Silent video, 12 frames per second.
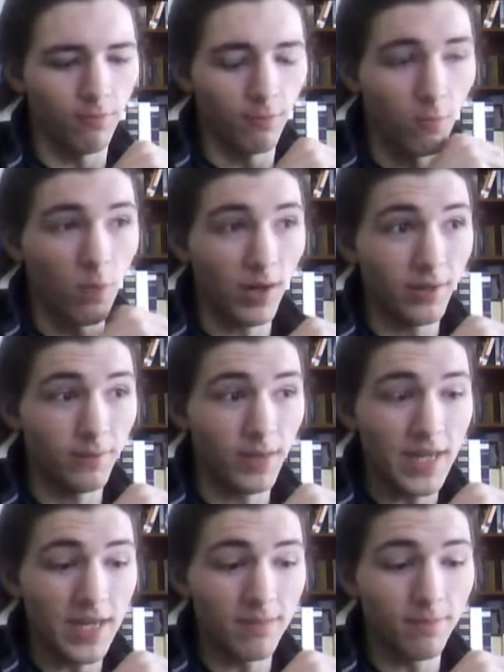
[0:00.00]
one of
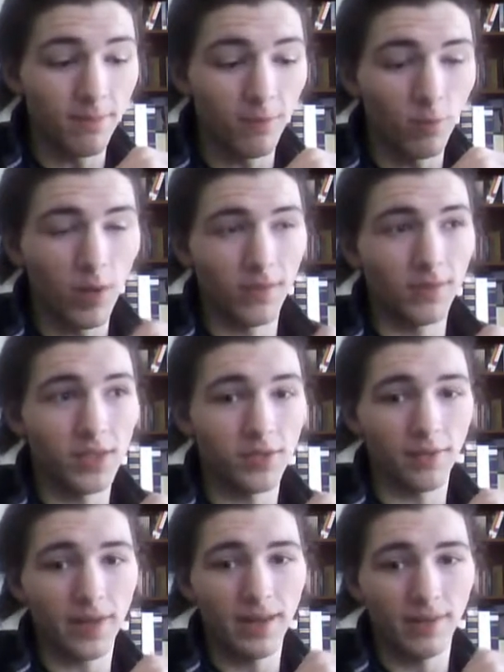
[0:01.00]
the
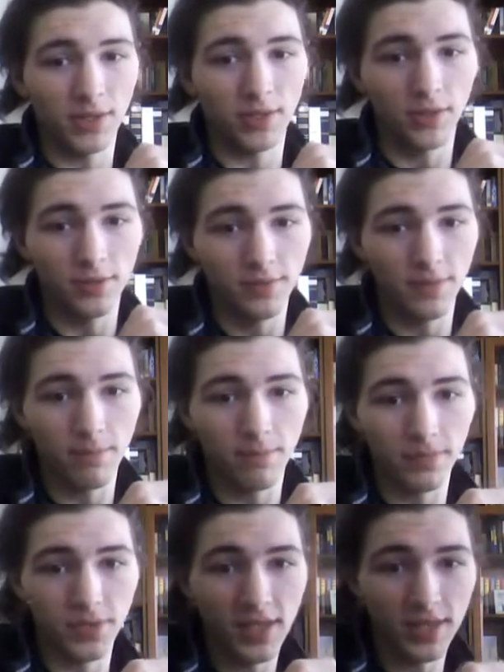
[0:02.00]
surviving clones
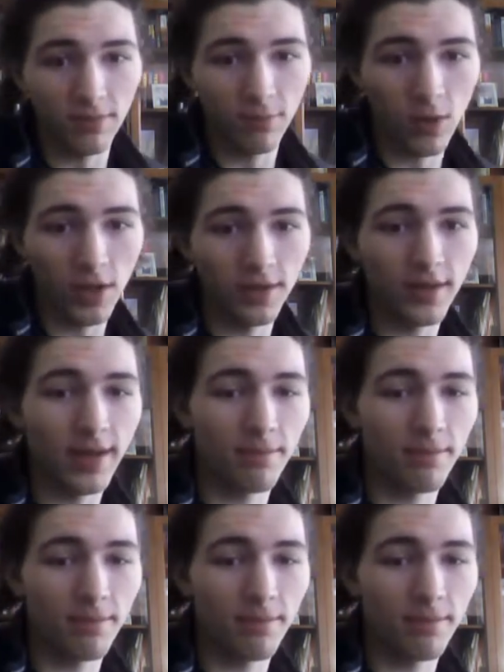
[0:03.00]
from season 1